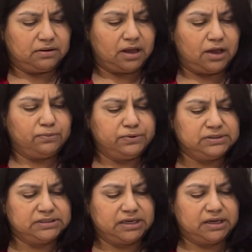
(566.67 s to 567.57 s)
I would
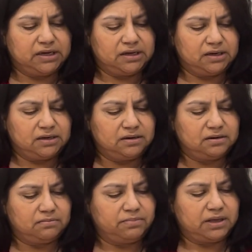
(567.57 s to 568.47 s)
say
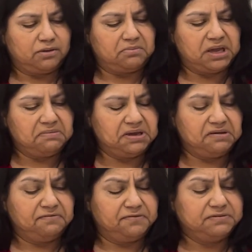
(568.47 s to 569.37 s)
about
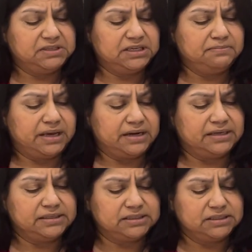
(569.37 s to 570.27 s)
maybe 15
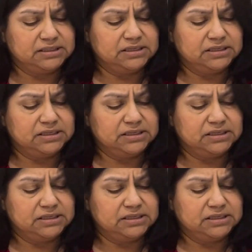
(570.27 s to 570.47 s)
minutes.